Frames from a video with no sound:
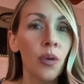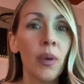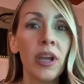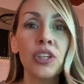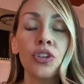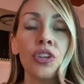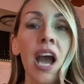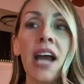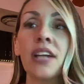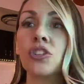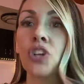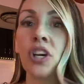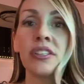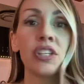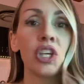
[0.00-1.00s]
When you're
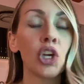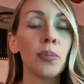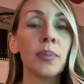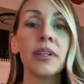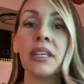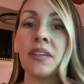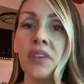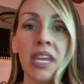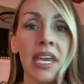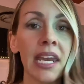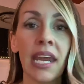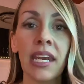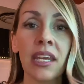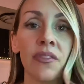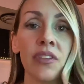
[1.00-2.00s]
not trusting or believing
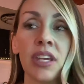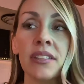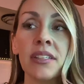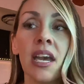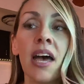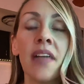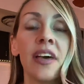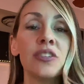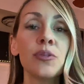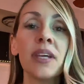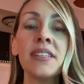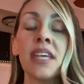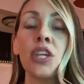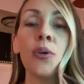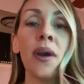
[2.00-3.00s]
in any of this. That's
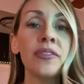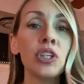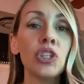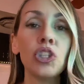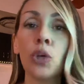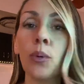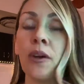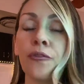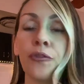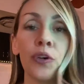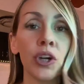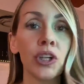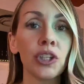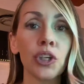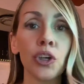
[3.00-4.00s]
why I say you have to do it
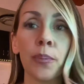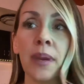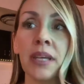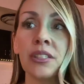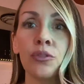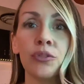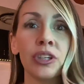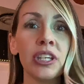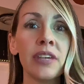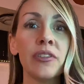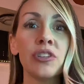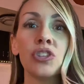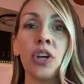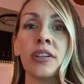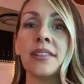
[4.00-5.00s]
for a little bit to really
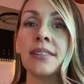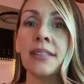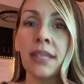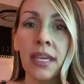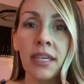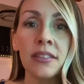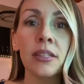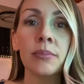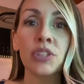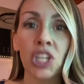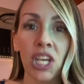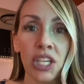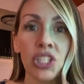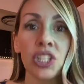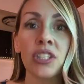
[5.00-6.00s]
even start seeing some
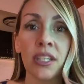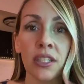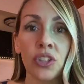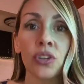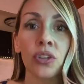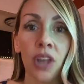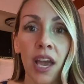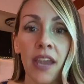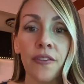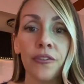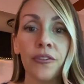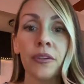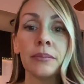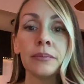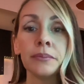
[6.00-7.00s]
changes in your
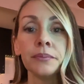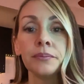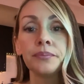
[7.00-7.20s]
life.